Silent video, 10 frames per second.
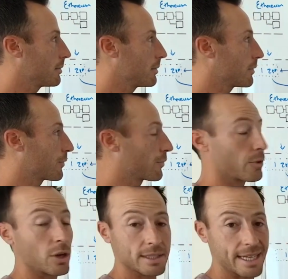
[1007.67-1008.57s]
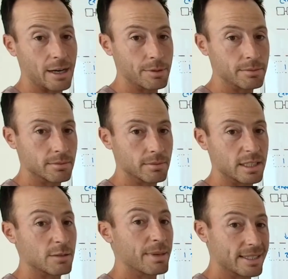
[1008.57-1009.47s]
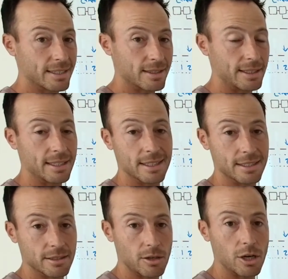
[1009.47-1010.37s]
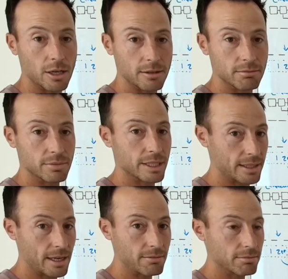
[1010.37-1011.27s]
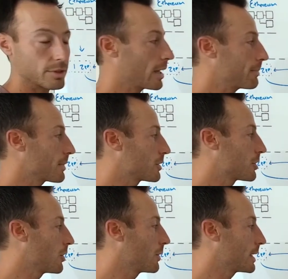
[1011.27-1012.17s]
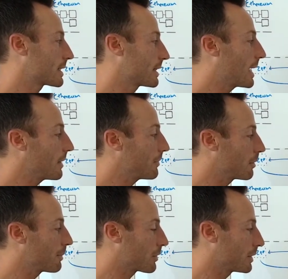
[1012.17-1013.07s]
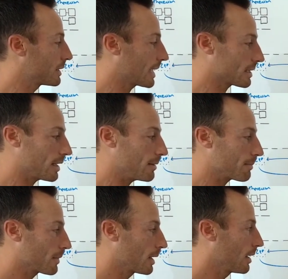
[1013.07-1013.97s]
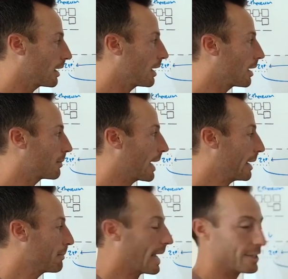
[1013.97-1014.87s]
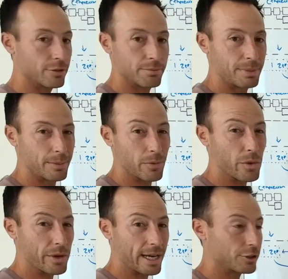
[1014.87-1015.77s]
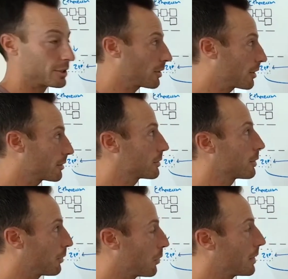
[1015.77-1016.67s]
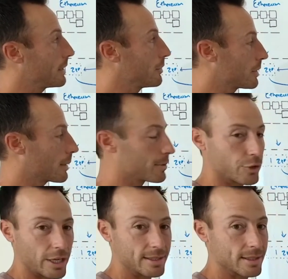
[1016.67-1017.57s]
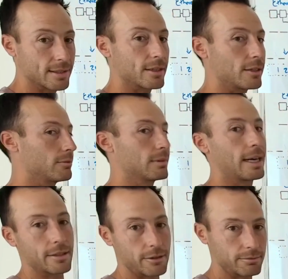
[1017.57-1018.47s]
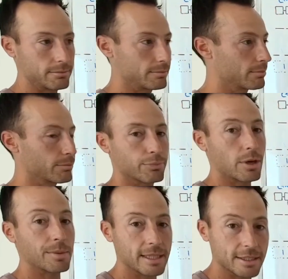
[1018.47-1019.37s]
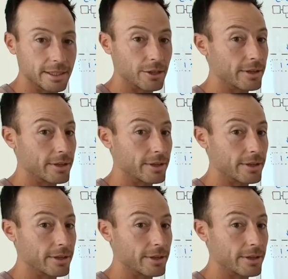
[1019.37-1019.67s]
For us at Alpen, this is basically exists on Signet. Okay, so it's live on Bitcoin's testnet. I imagine people won't actually start deploying new types of chains until, I don't know, probably next year,